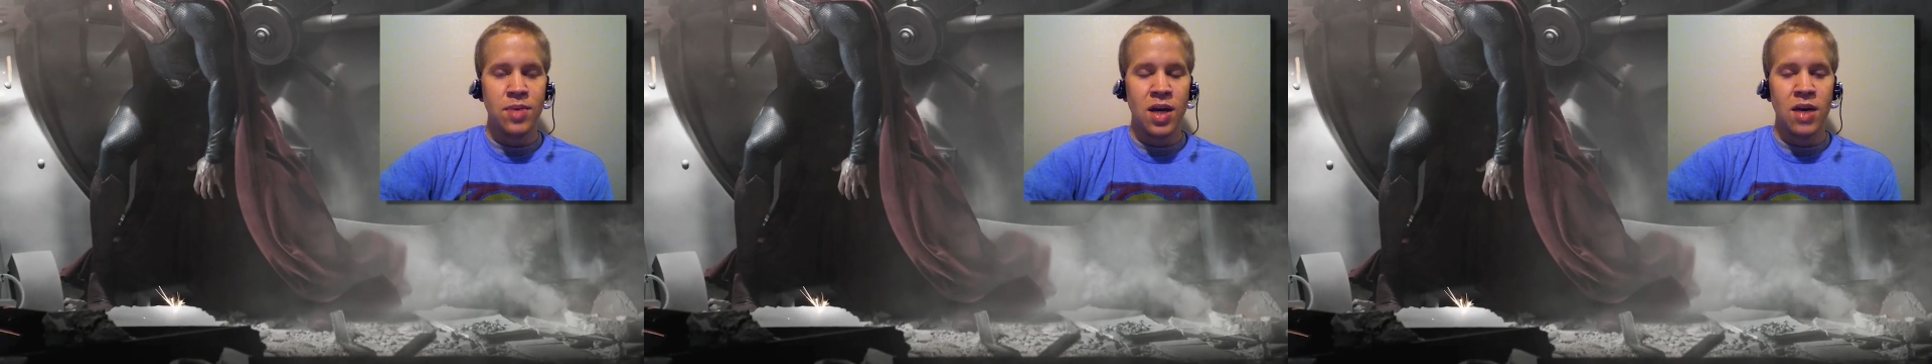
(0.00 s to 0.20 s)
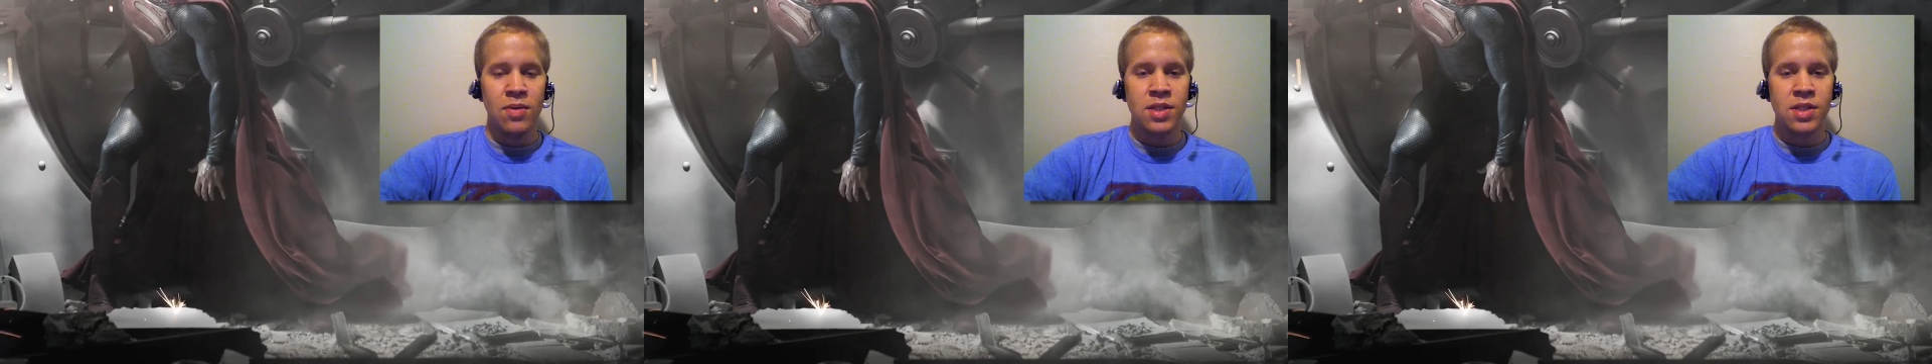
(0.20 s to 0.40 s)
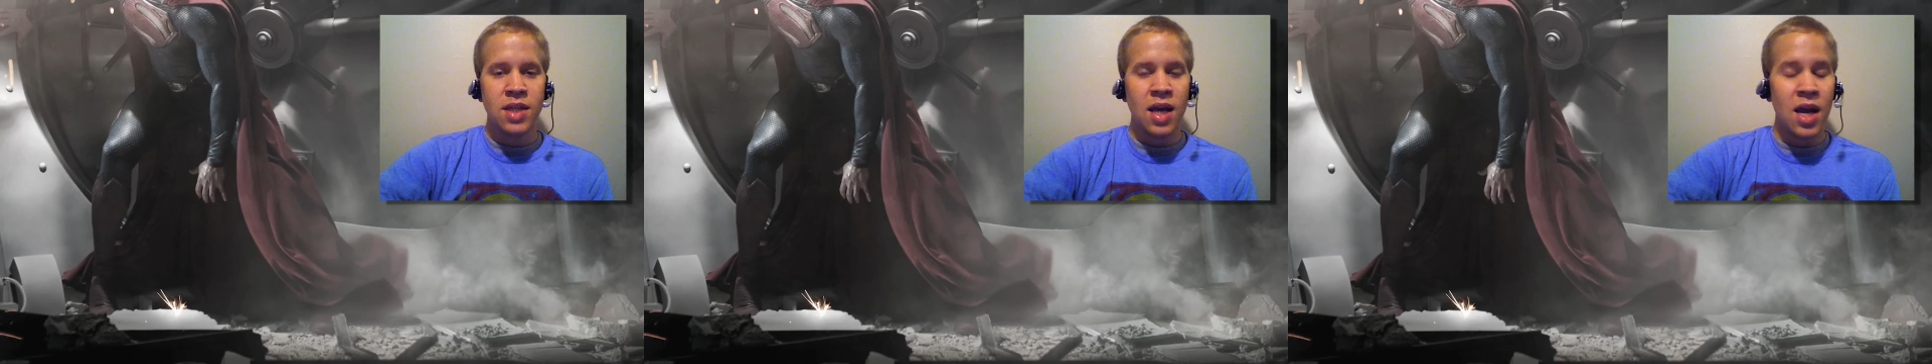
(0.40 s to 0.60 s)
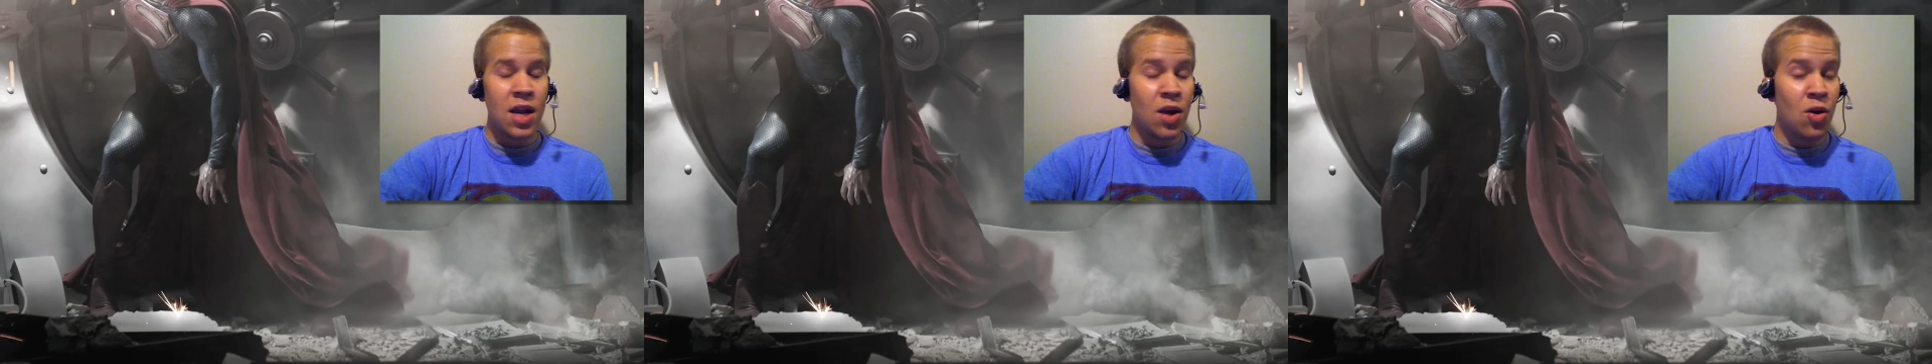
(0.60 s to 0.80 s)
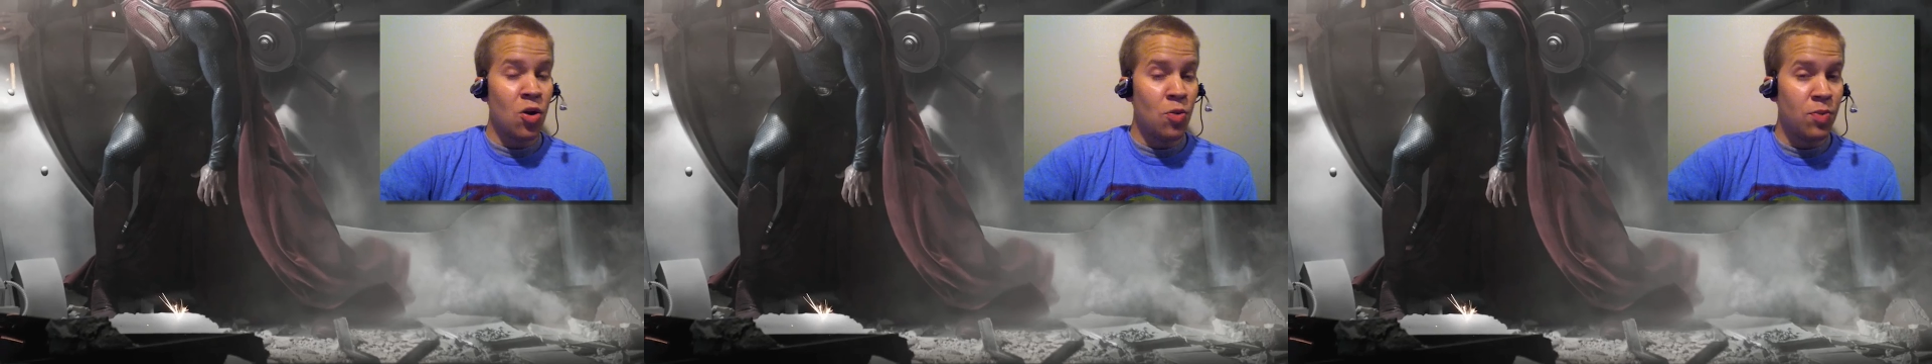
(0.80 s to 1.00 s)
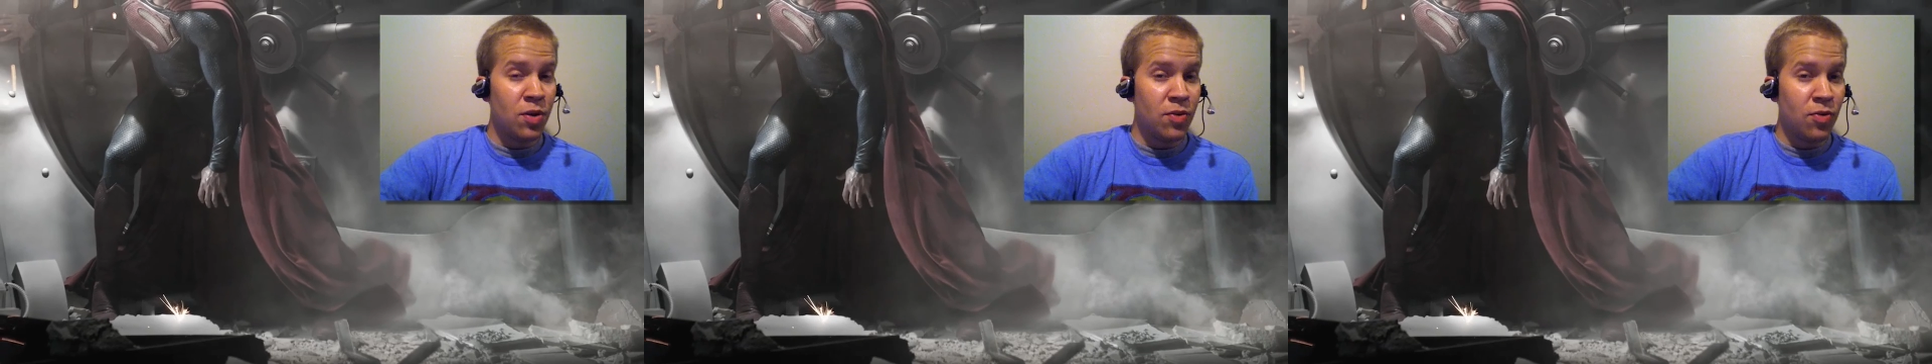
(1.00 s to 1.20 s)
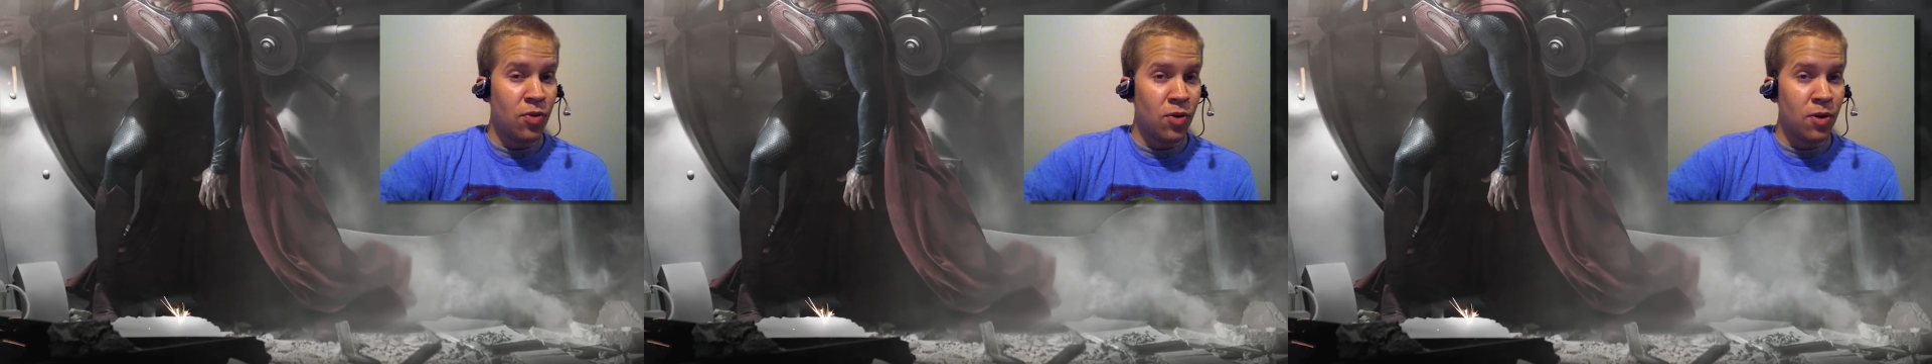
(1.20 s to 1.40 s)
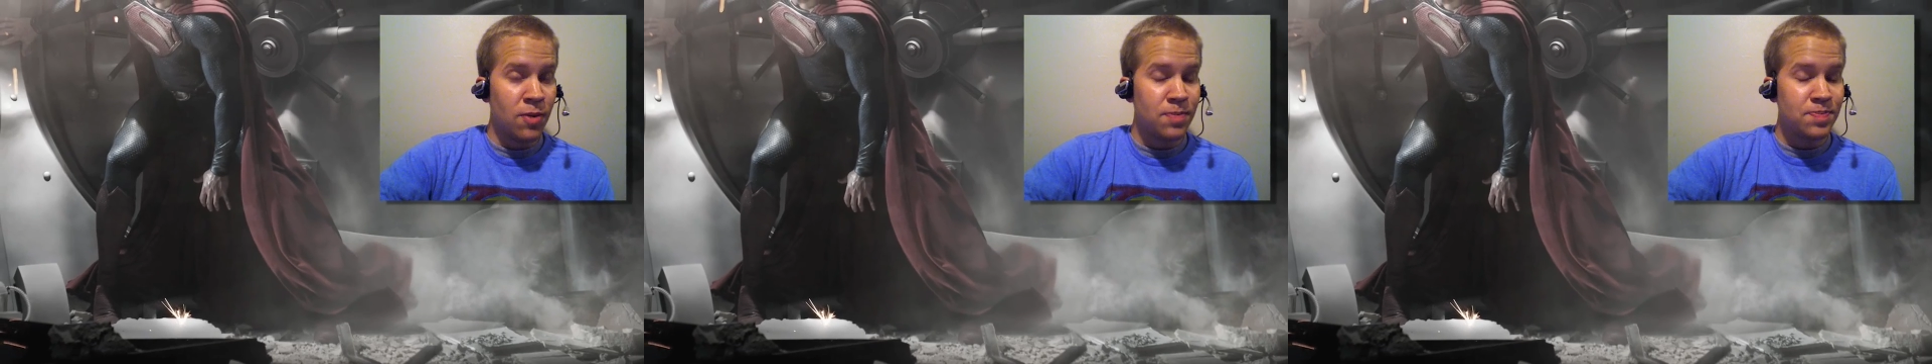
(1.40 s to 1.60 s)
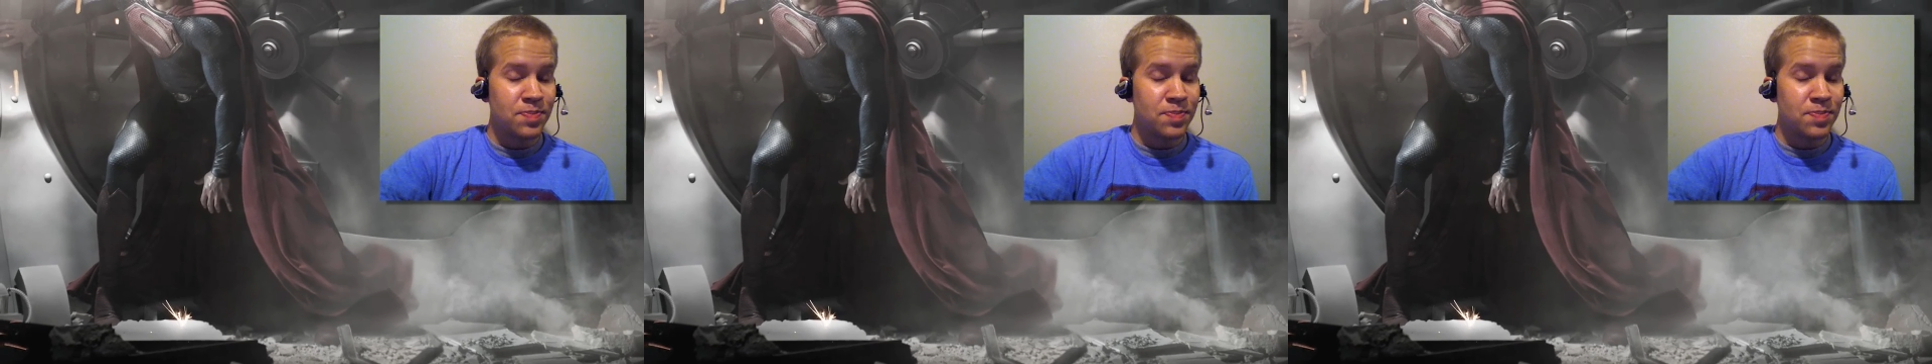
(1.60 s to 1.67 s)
I was kind of hoping for.